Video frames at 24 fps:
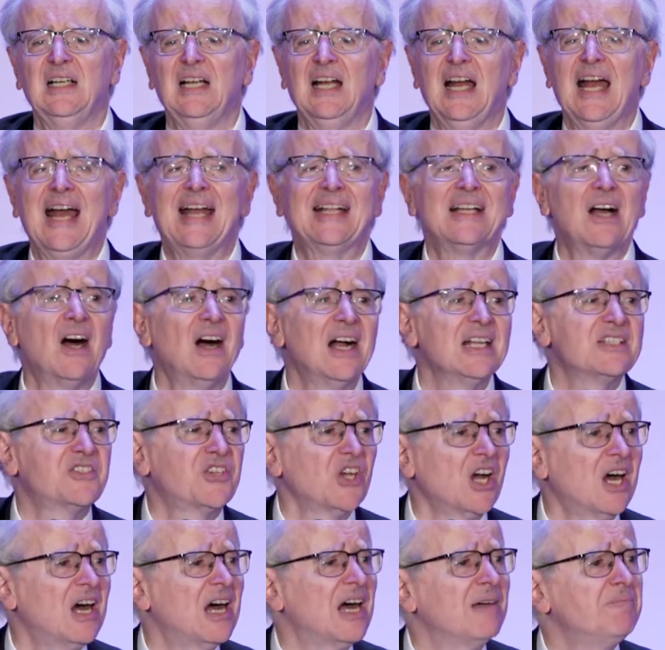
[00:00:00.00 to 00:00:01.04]
And our
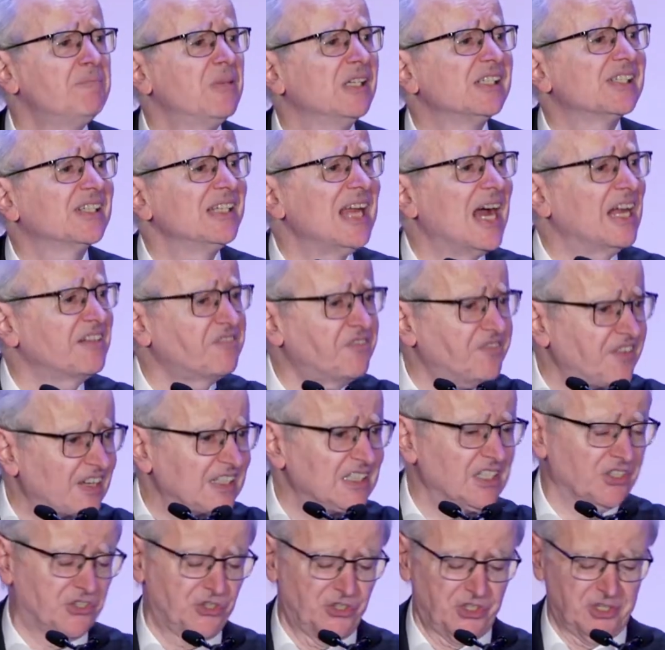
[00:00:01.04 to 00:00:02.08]
job is not
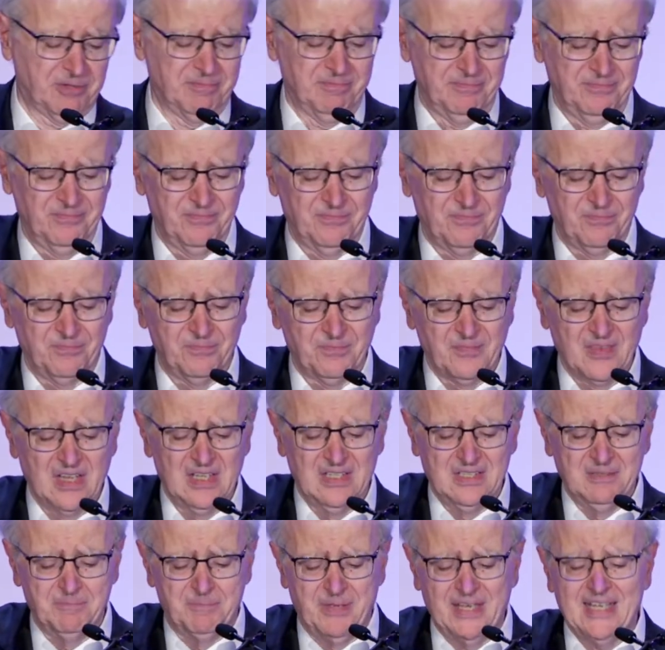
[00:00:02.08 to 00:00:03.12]
finished,
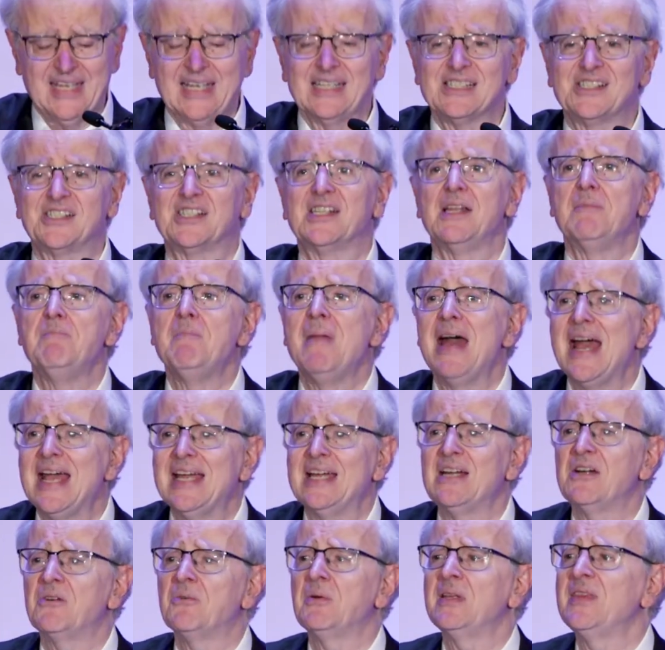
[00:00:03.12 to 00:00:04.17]
because the
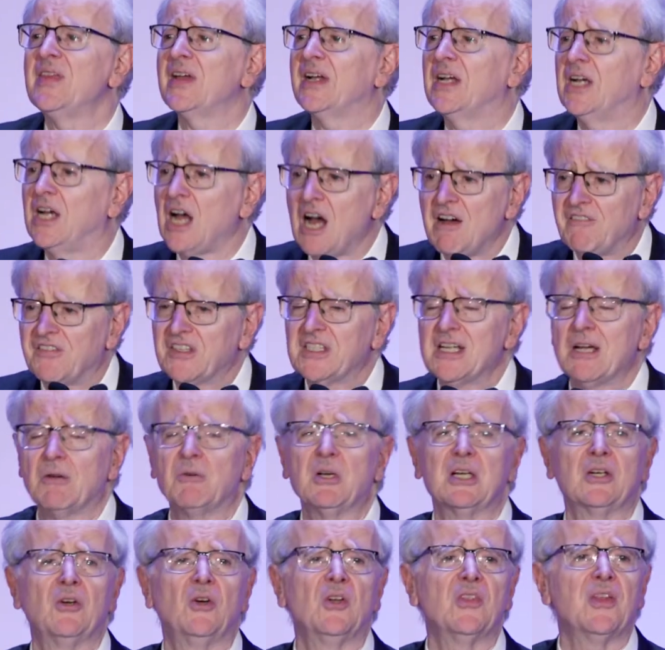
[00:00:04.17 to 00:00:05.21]
mayor and the governor
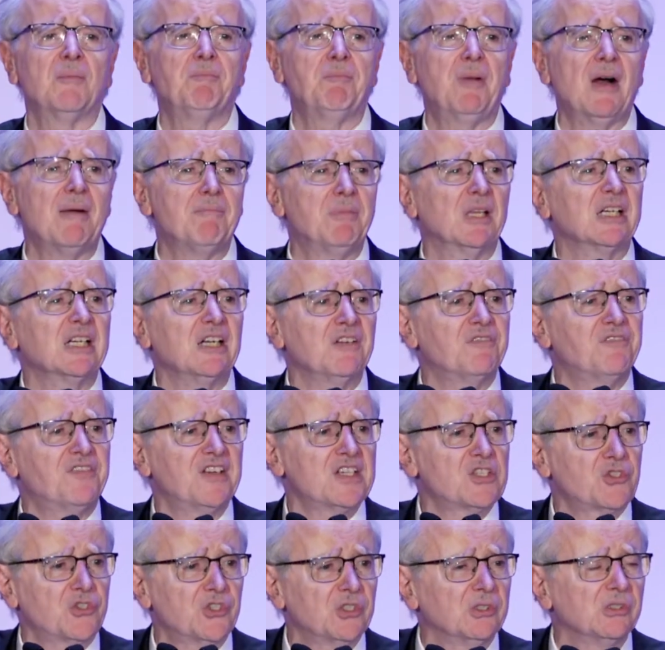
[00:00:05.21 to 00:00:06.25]
and all the public
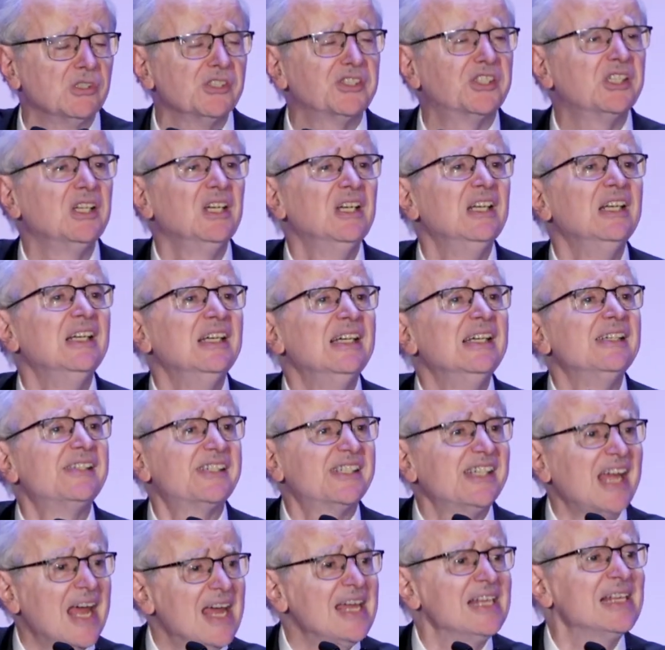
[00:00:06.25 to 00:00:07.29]
officials
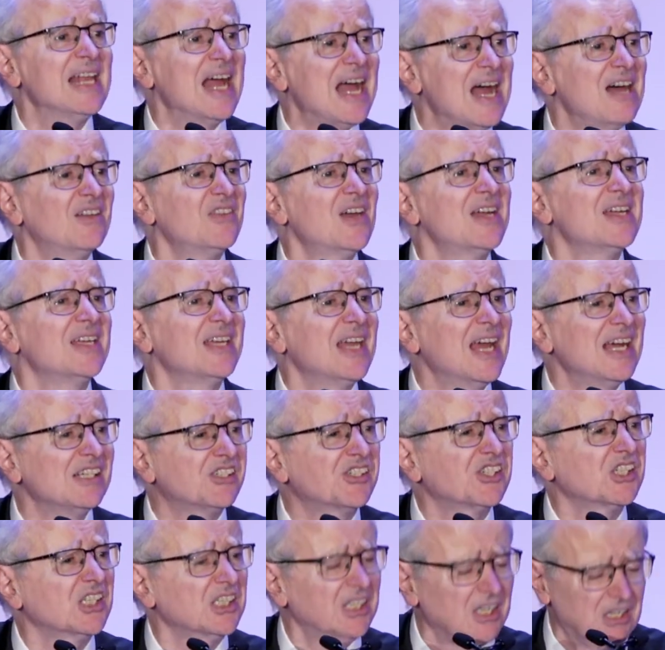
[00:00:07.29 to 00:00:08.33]
say now that,
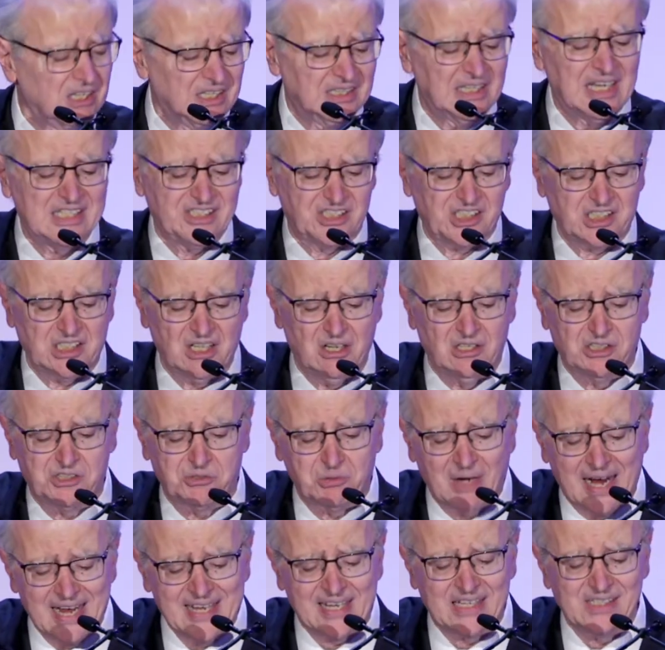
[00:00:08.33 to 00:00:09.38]
yes, let's close
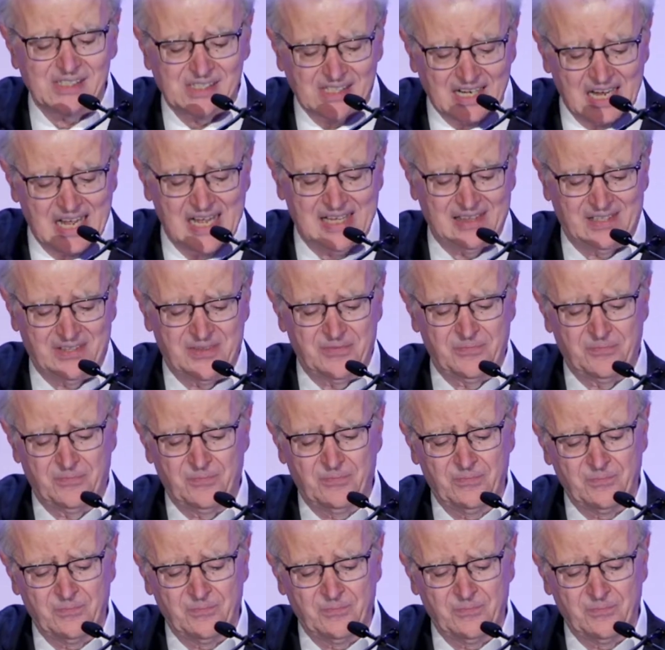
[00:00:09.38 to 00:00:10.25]
Rikers Island.